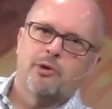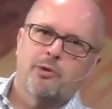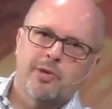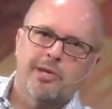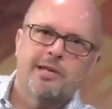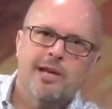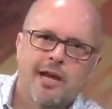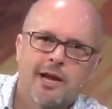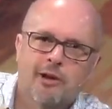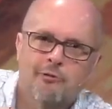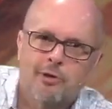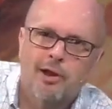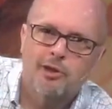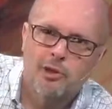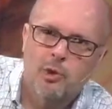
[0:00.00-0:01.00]
you need to hang
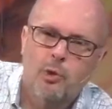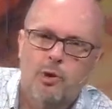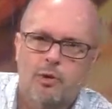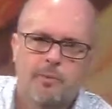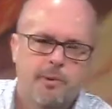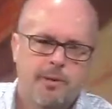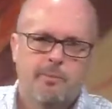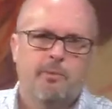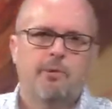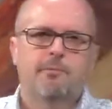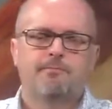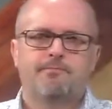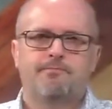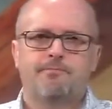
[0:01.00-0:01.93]
around loyal people.